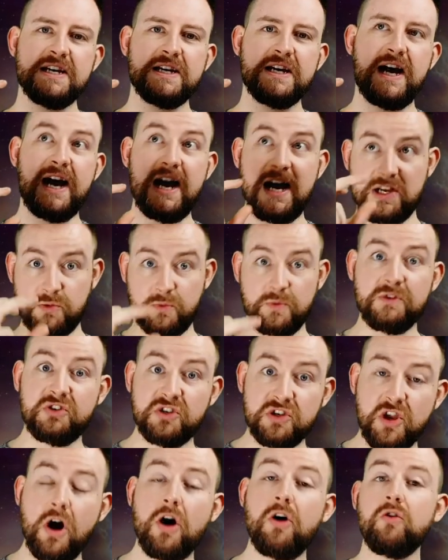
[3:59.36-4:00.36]
uh, as we
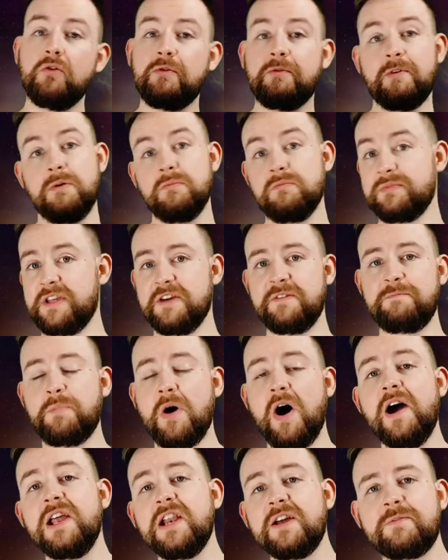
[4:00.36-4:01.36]
know from the
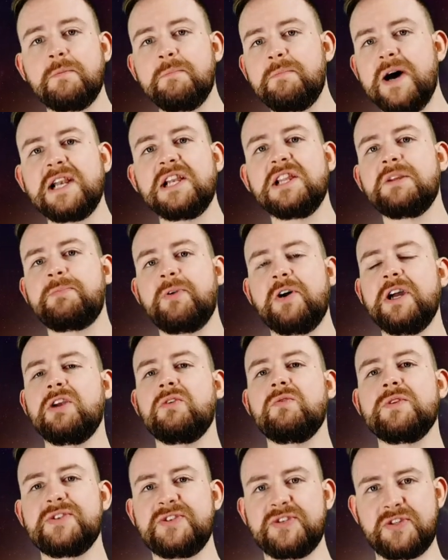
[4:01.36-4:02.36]
pilot, from Battle of the
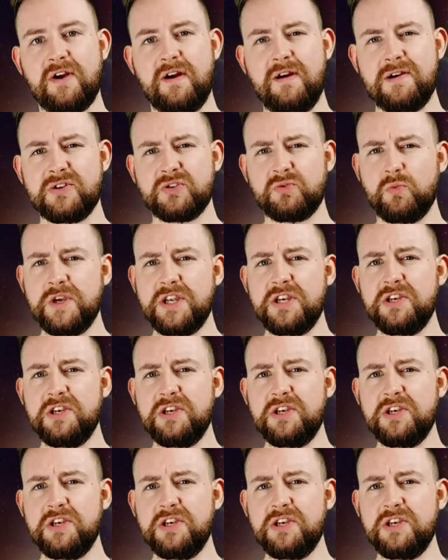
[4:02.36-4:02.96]
Binary Stars, we